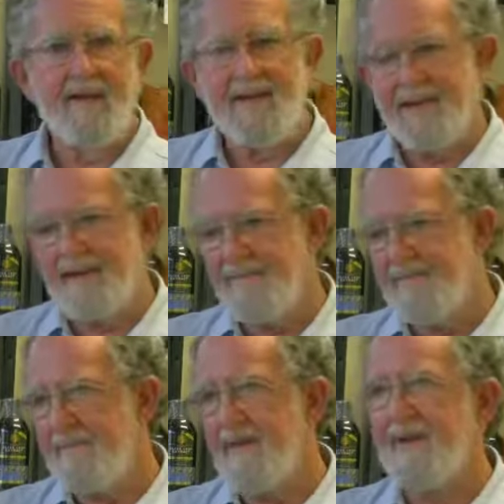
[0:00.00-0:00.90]
the
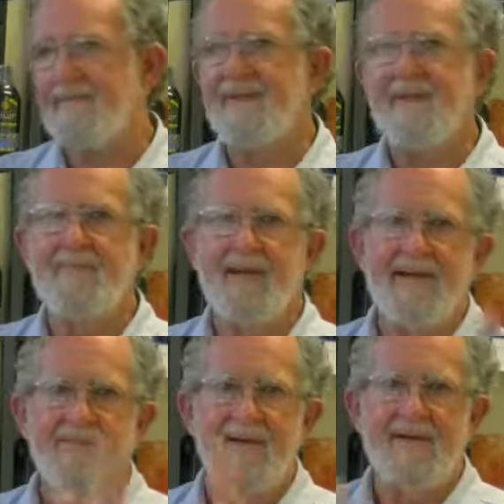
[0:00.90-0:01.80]

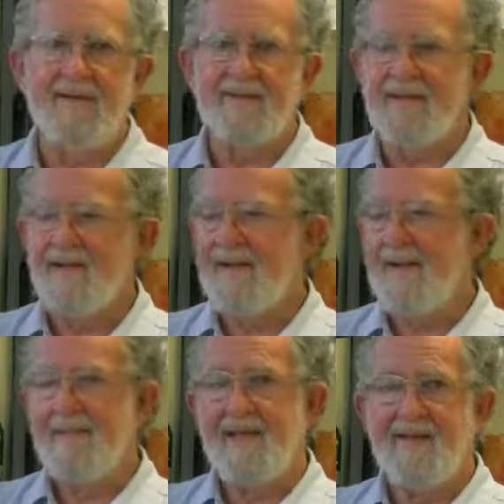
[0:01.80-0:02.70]
Epstein-Barr virus,
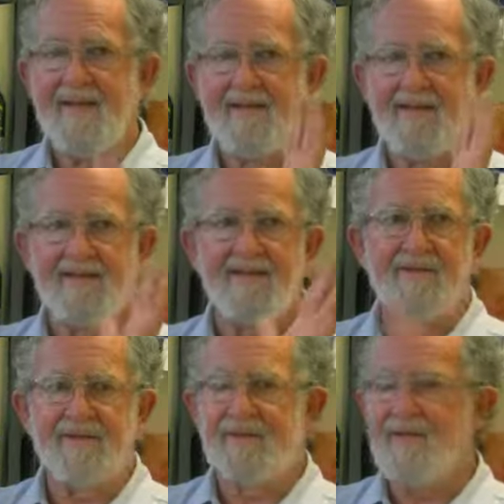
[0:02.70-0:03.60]
and there it is
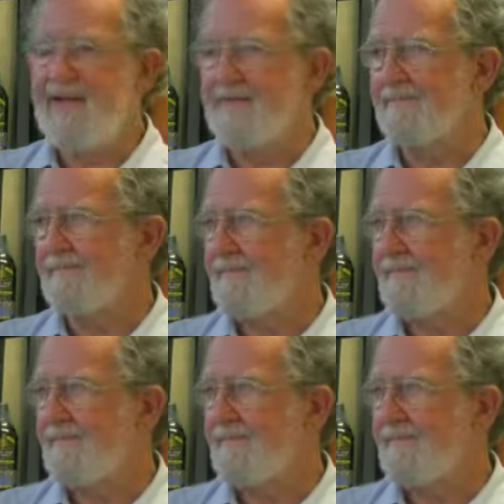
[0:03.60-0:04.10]
on the screen.